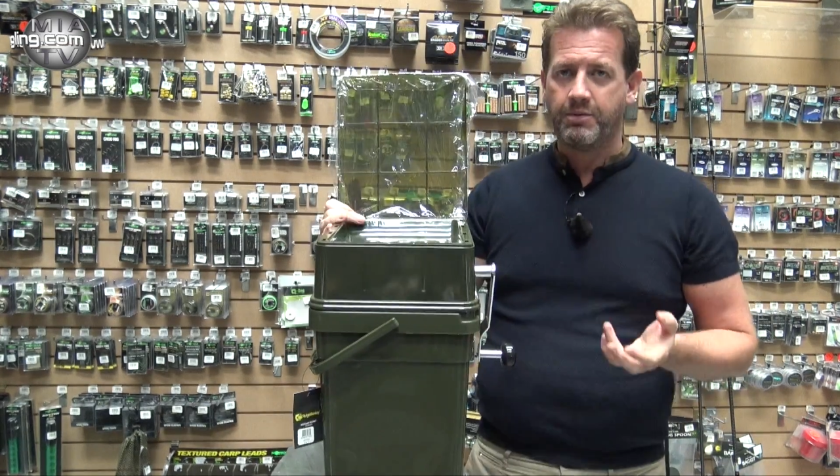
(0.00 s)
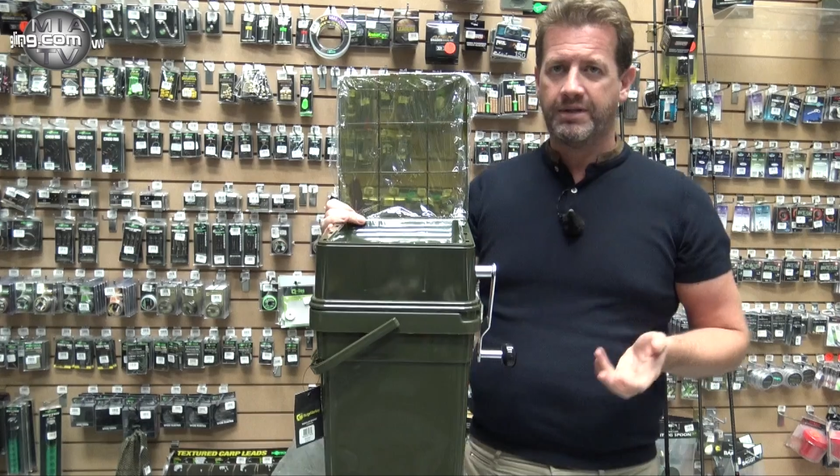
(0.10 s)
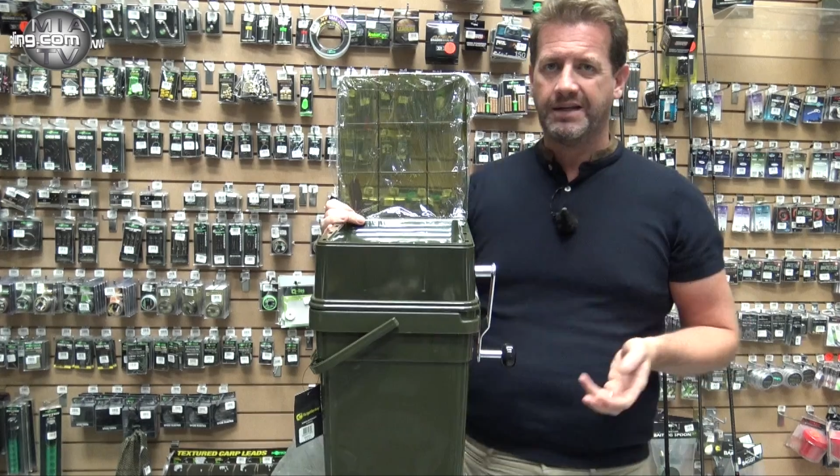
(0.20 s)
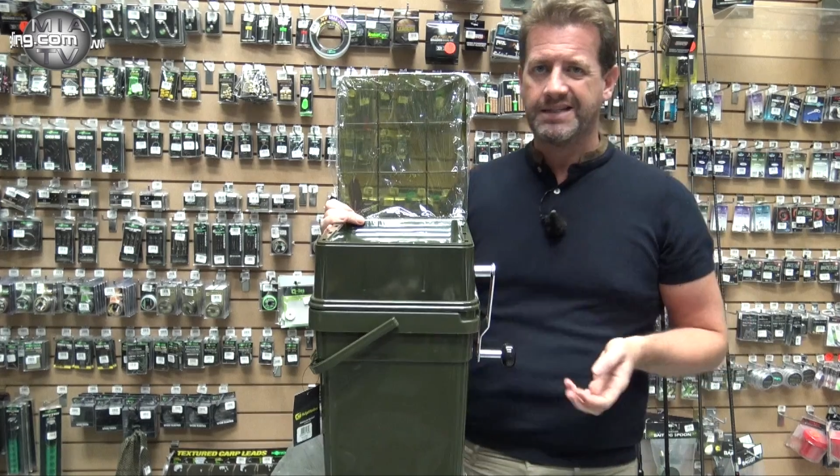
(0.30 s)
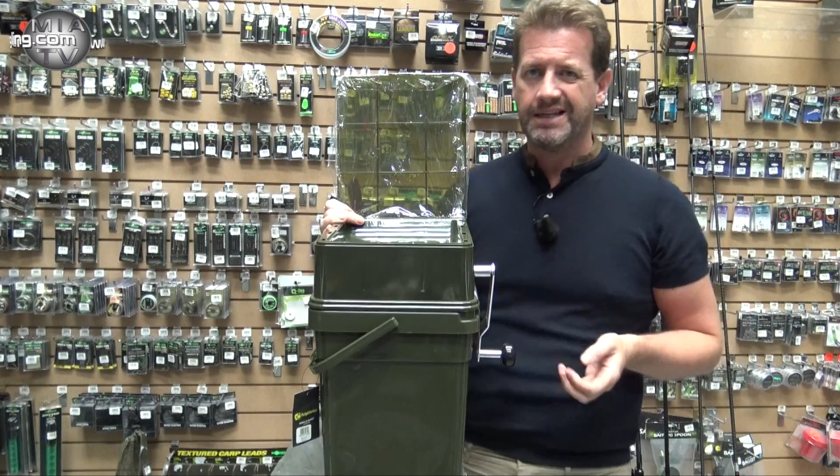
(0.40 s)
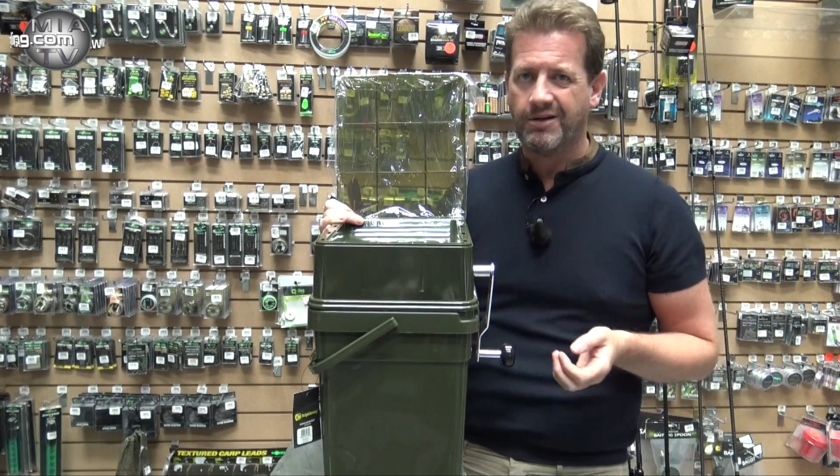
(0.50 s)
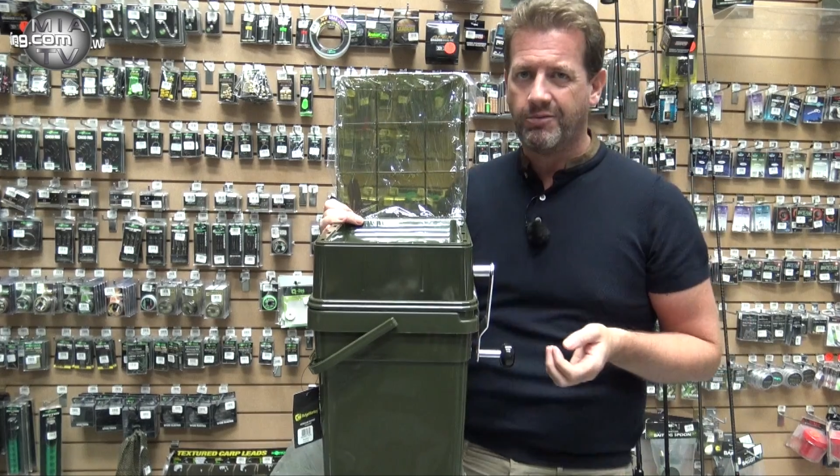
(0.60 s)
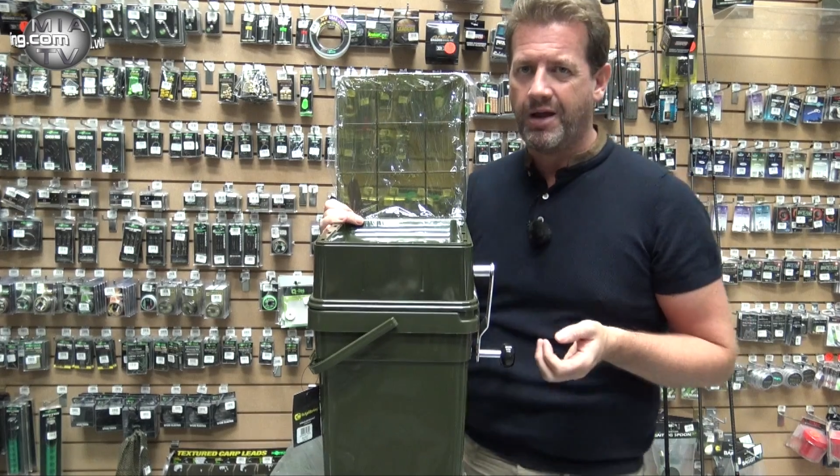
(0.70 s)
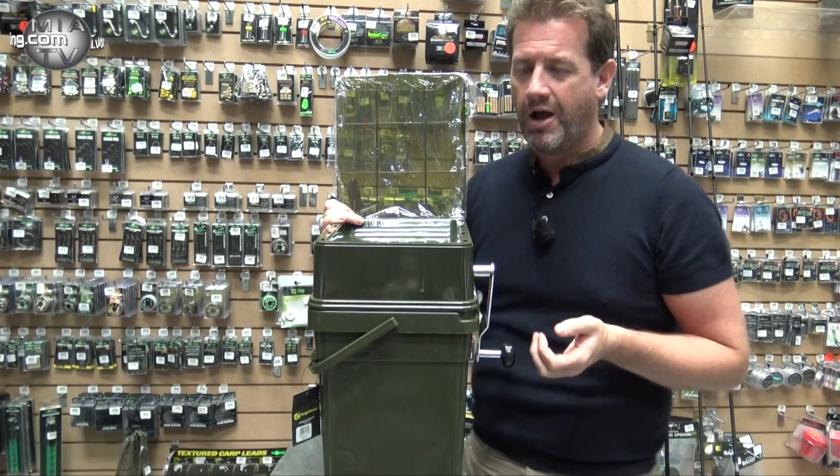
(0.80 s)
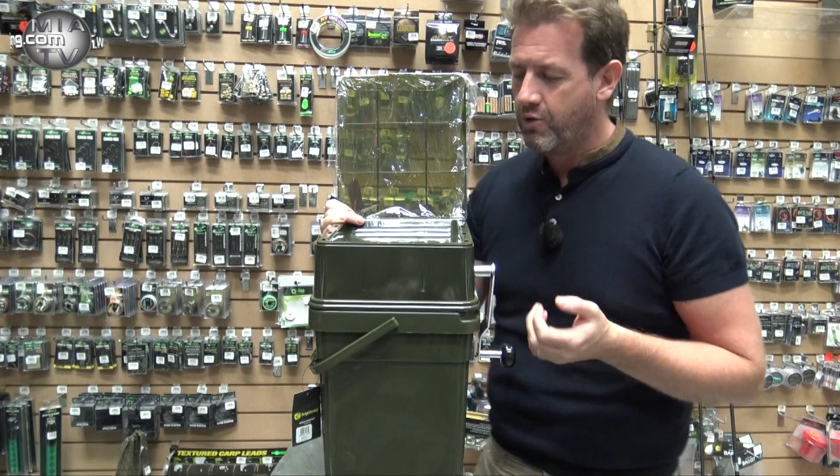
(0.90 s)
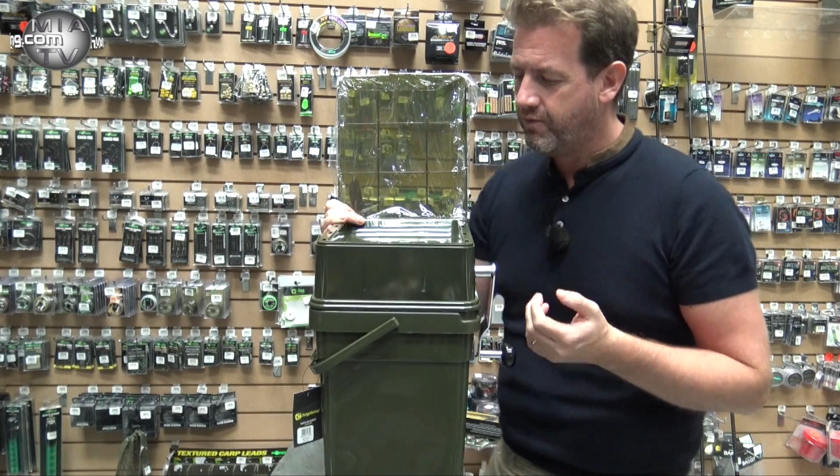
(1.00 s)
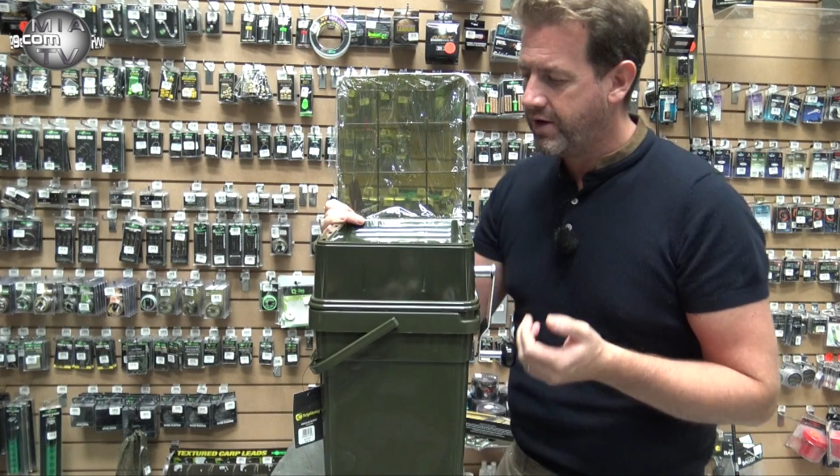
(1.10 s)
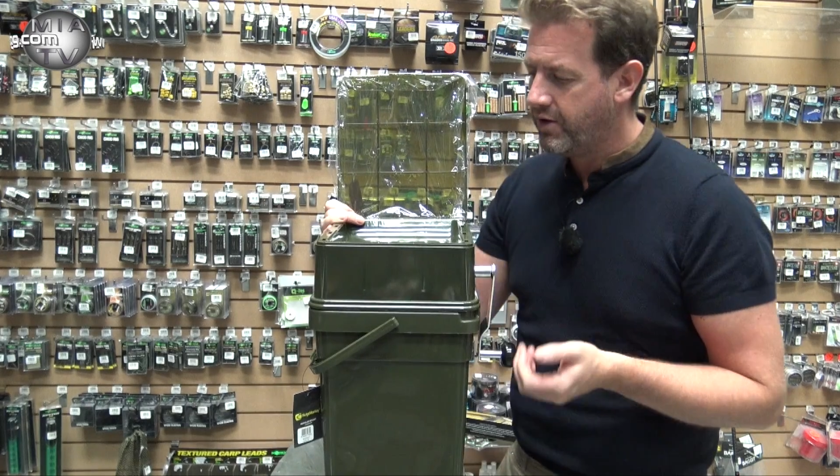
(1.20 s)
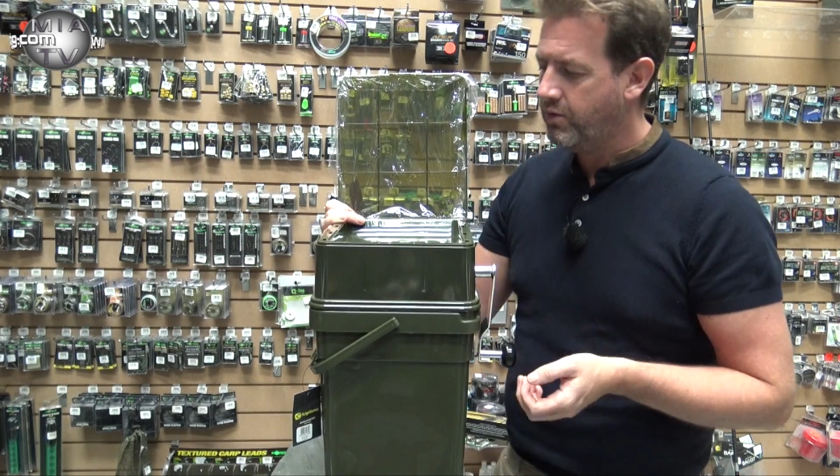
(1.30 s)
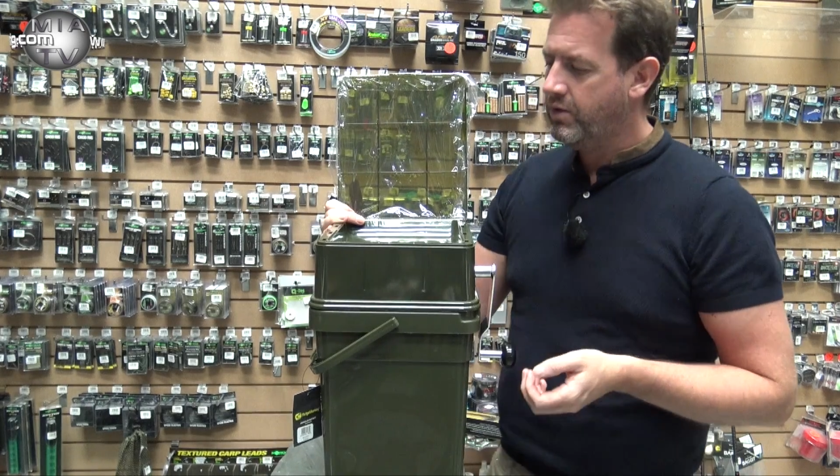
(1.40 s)
think that's a little bit
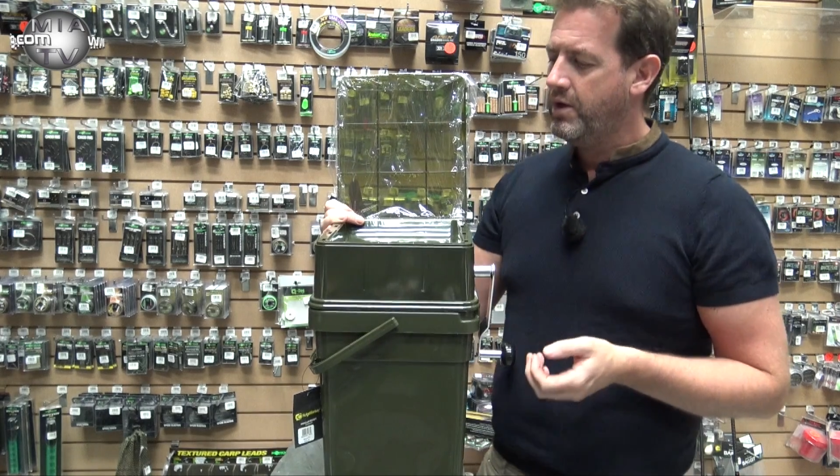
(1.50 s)
overkill,